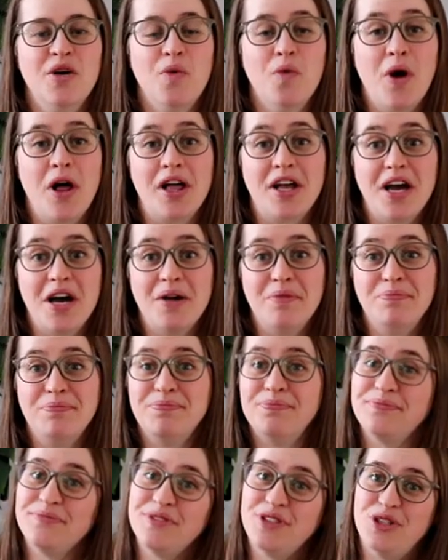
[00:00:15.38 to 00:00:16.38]
Welcome
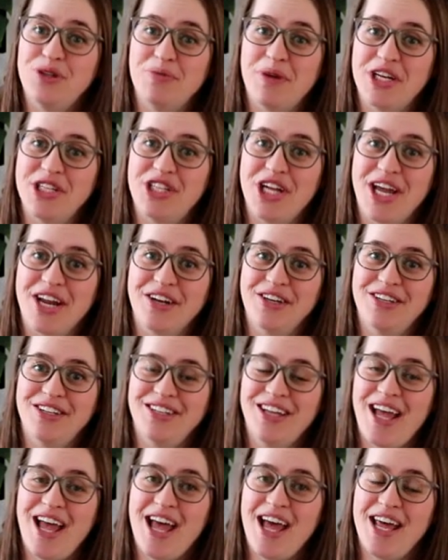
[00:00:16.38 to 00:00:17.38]
to my
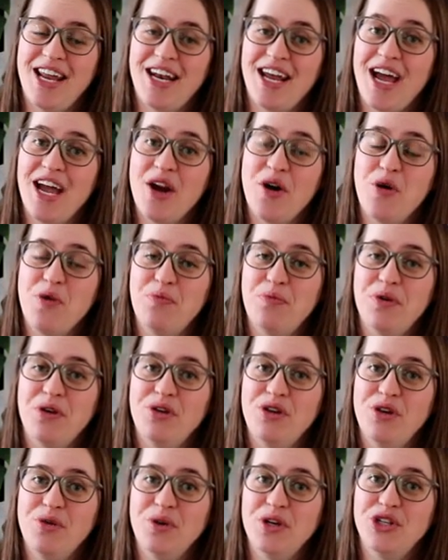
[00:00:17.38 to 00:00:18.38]
channel and I hope
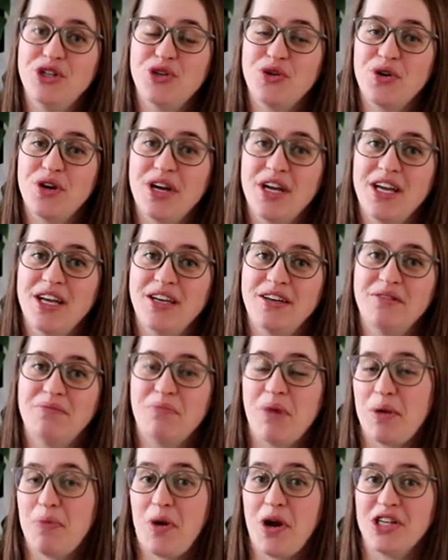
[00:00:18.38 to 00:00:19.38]
you enjoy
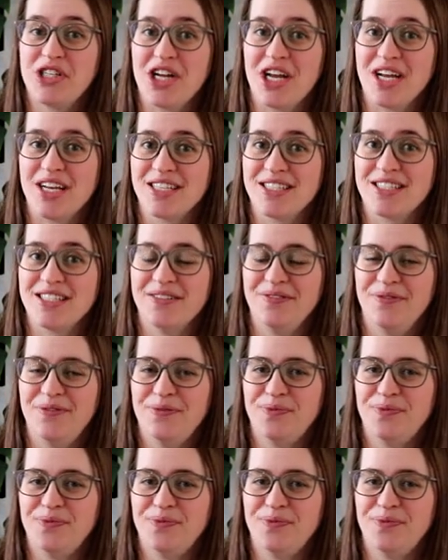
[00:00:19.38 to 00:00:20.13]
my projects.